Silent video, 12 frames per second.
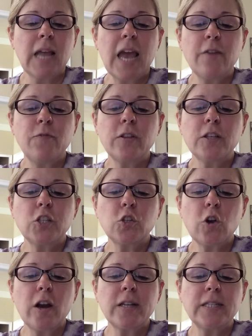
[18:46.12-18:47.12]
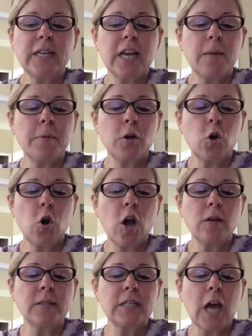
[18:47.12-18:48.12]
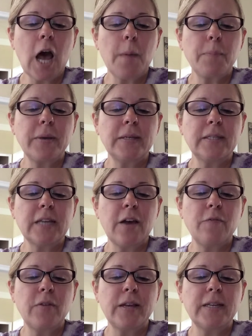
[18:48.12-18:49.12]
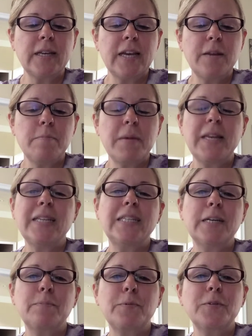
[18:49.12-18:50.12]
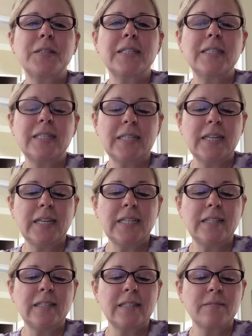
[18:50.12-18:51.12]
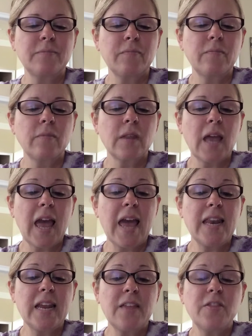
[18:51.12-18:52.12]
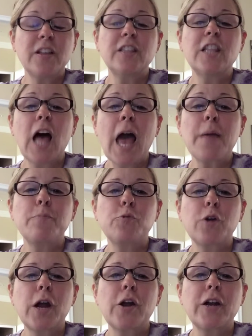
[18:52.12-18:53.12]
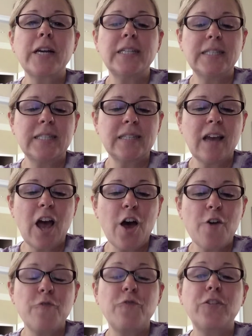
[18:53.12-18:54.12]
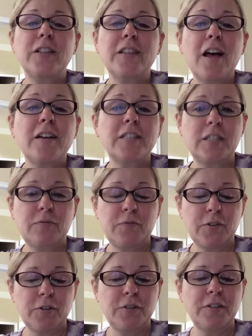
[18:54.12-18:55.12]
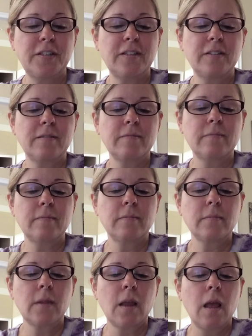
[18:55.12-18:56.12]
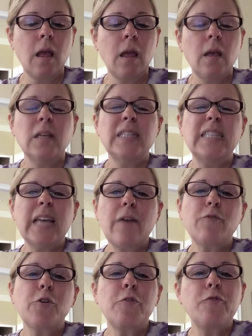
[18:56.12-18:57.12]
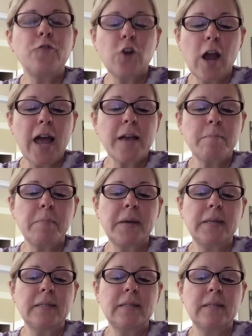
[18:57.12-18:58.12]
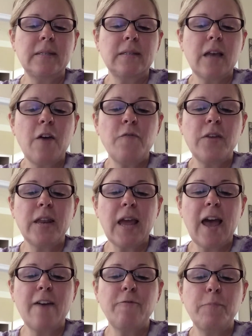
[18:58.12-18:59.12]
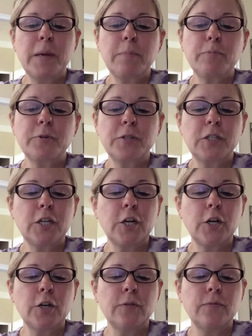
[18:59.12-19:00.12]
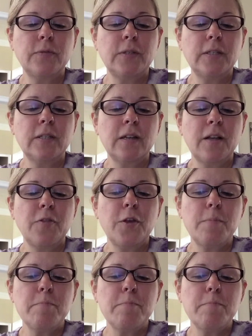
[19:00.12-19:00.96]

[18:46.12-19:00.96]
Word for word: and Philostratus had come across copies of it in many temples and cities and in the libraries of philosophers. Several fragments of it have been preserved, the